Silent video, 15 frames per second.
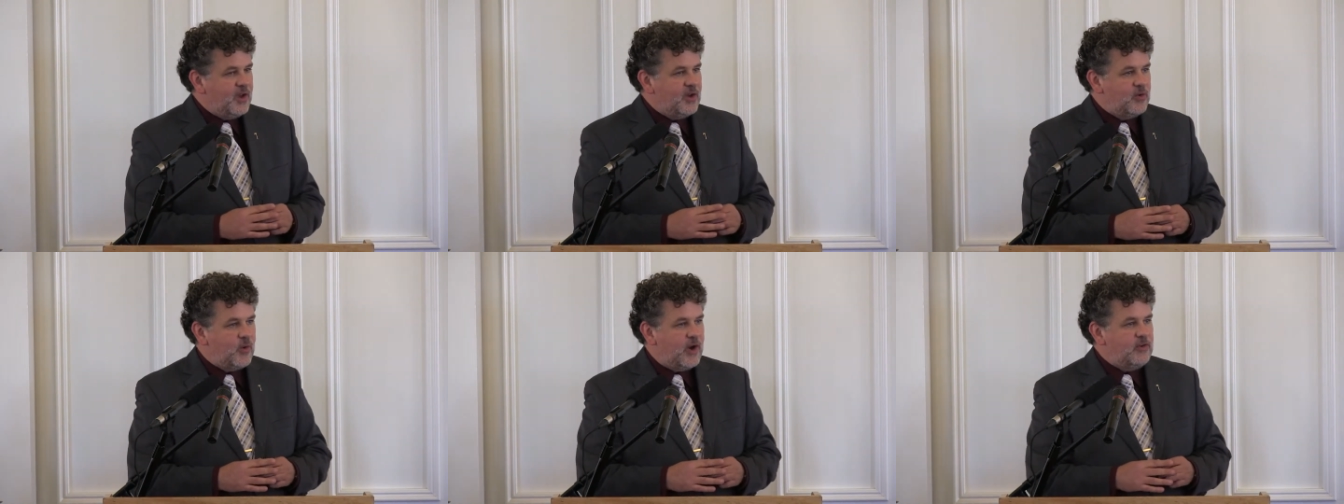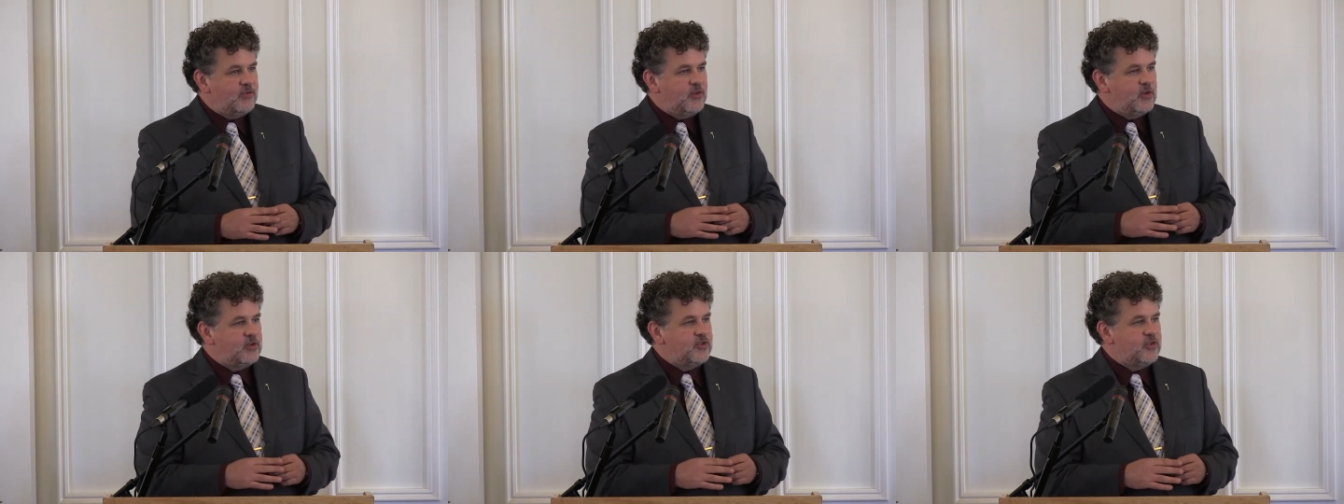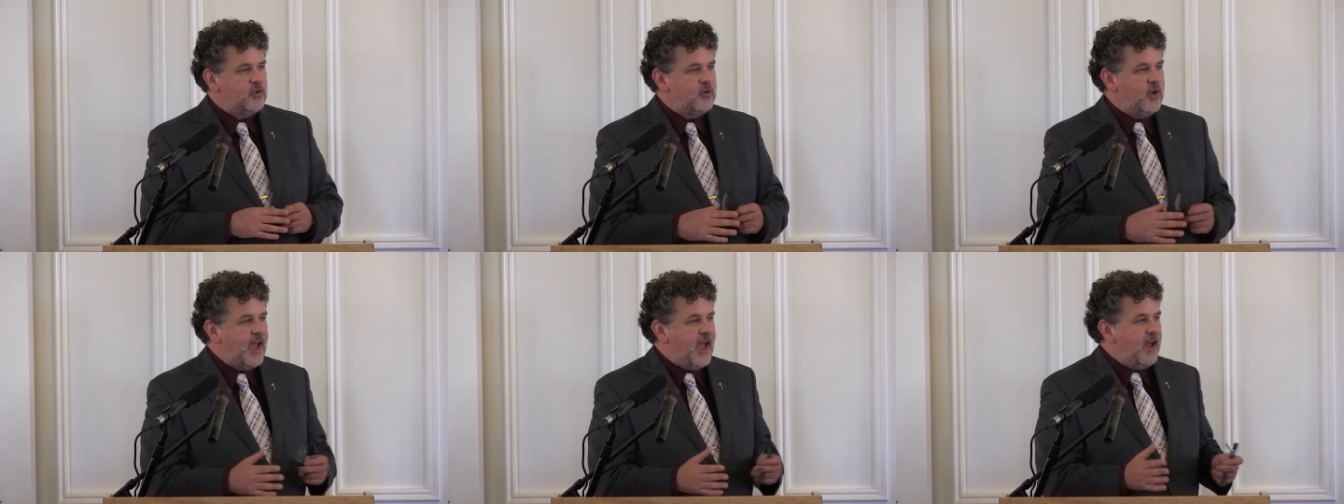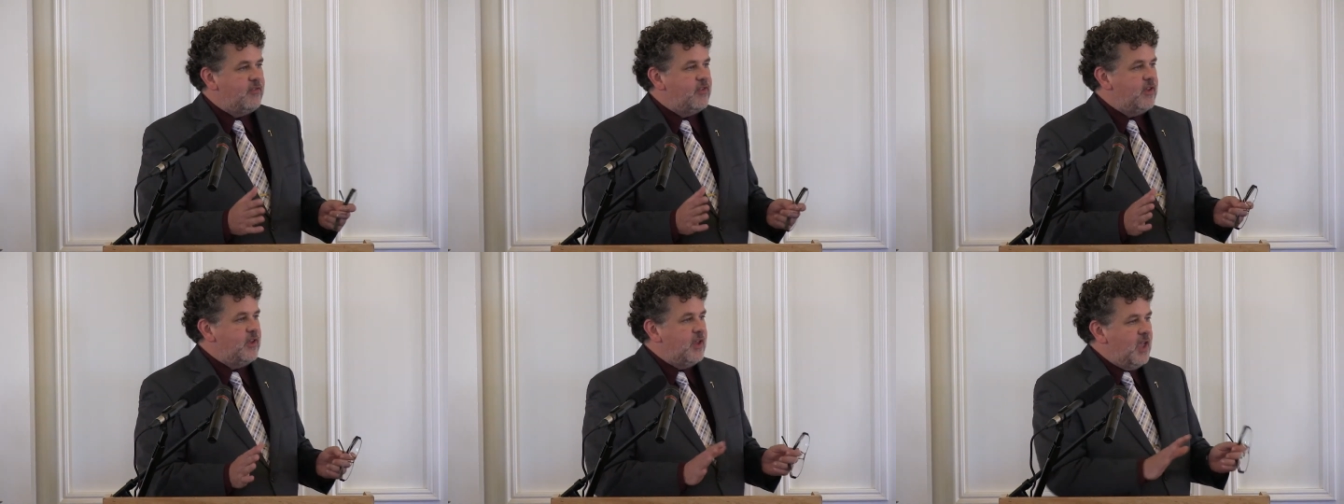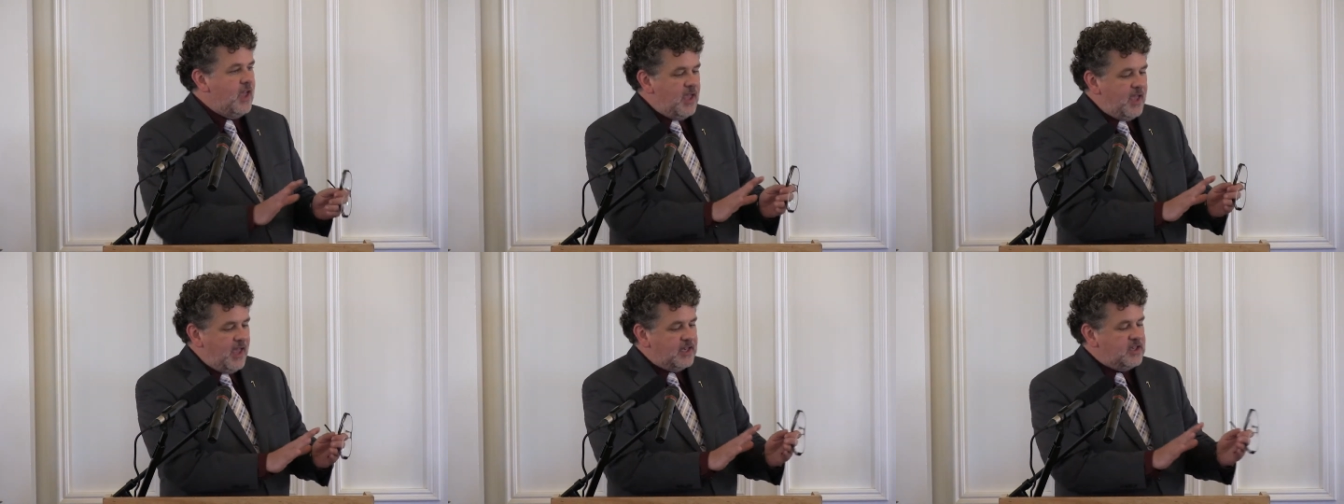grateful to have the
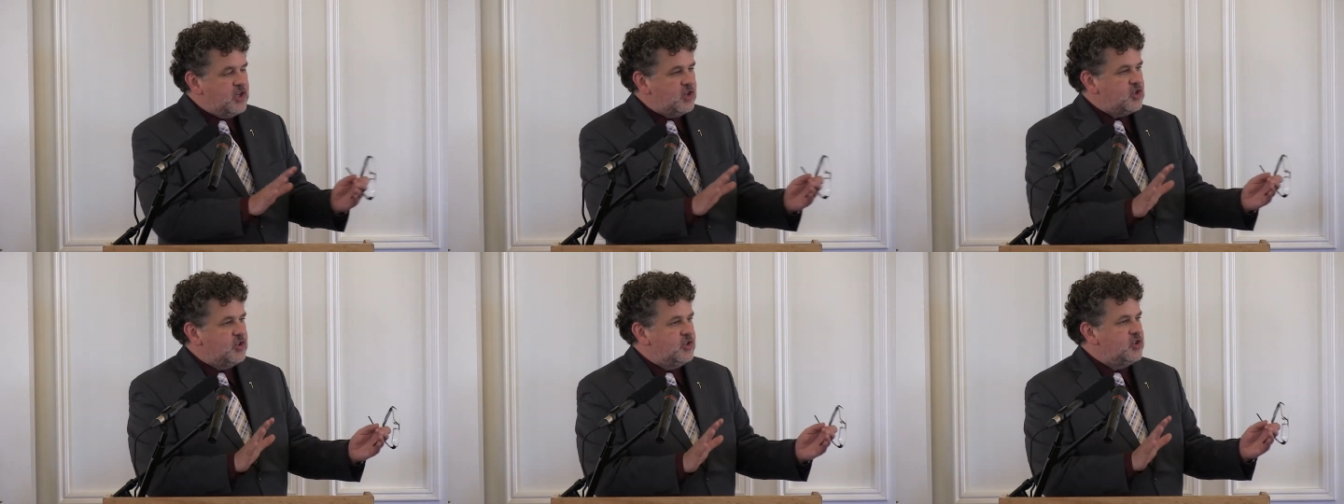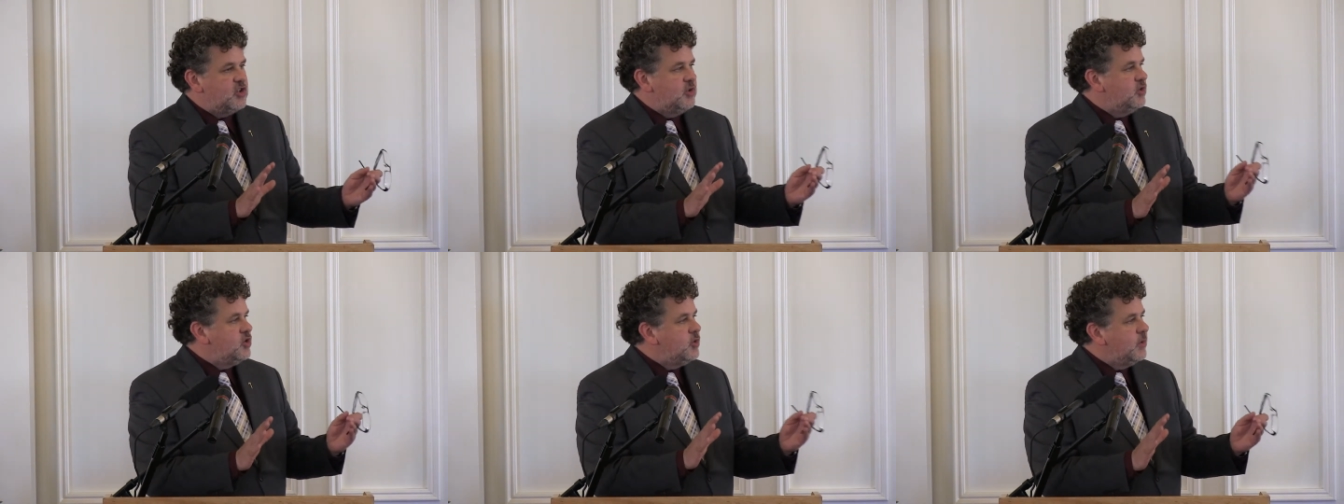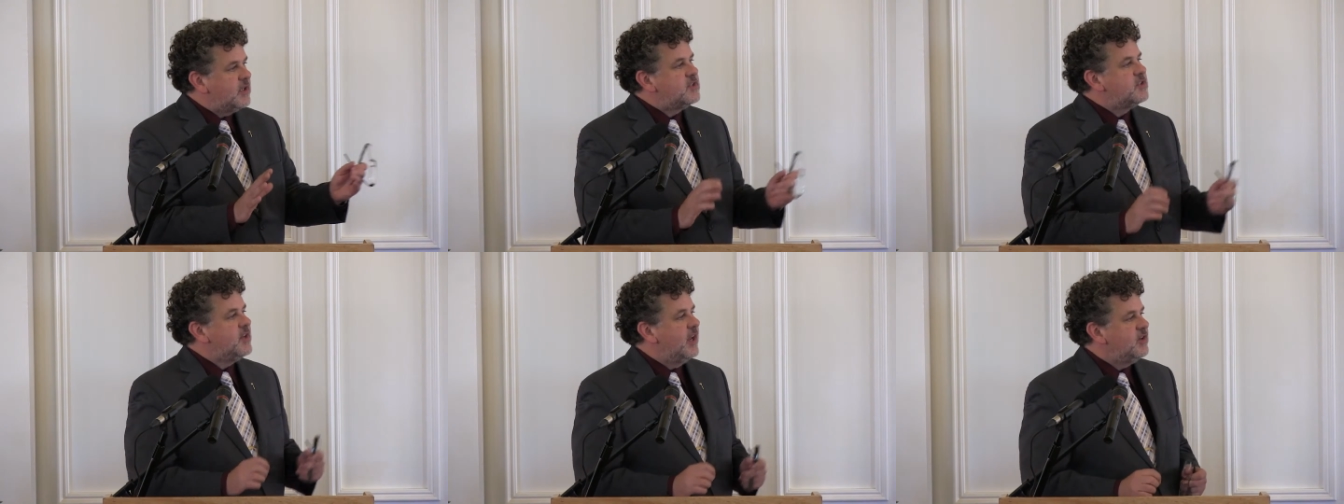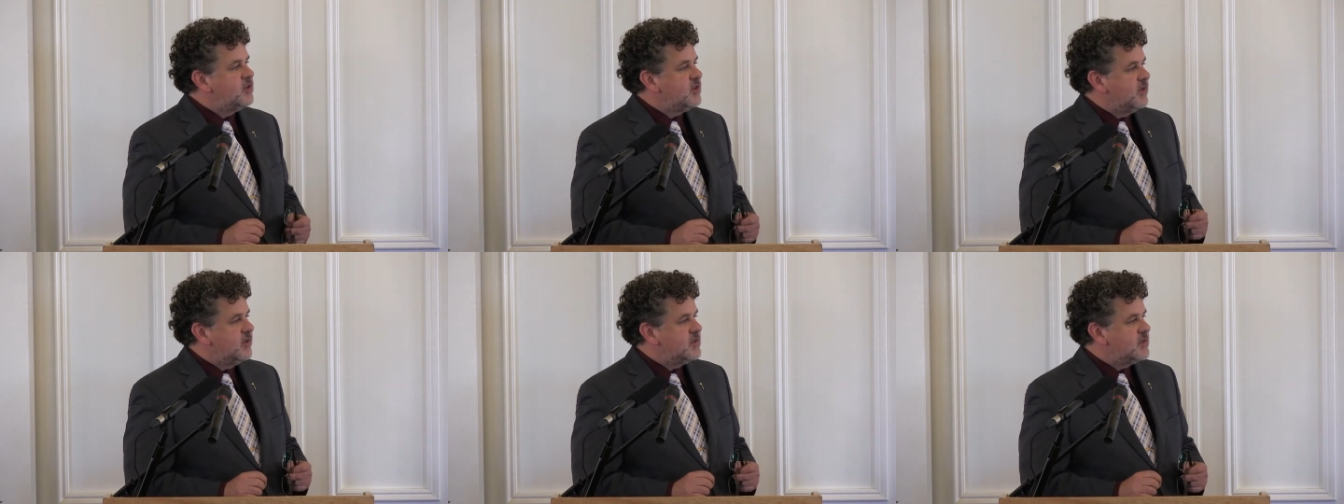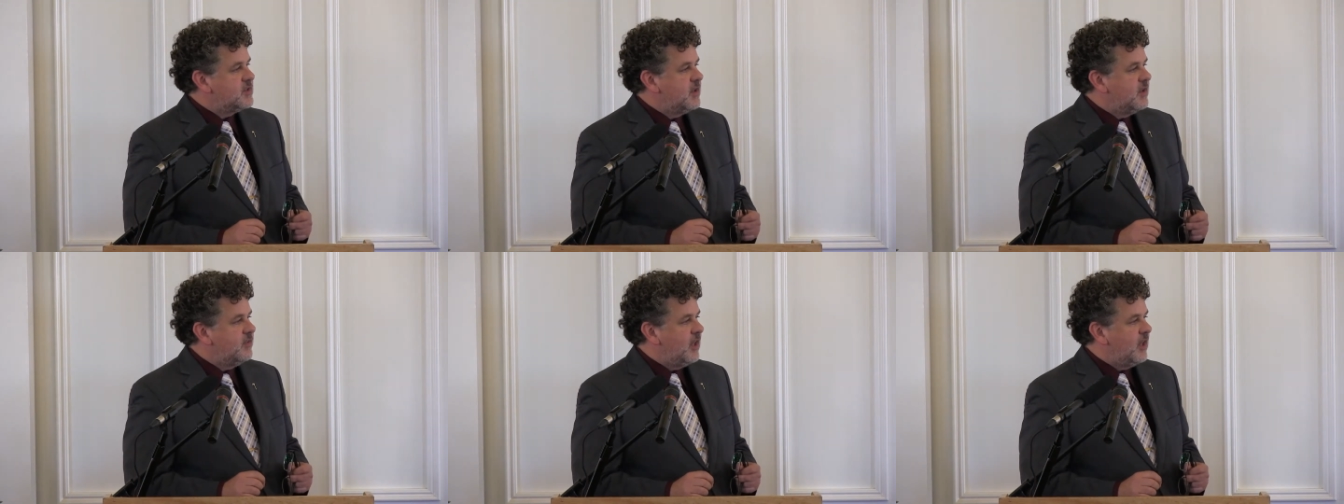addition to two extensions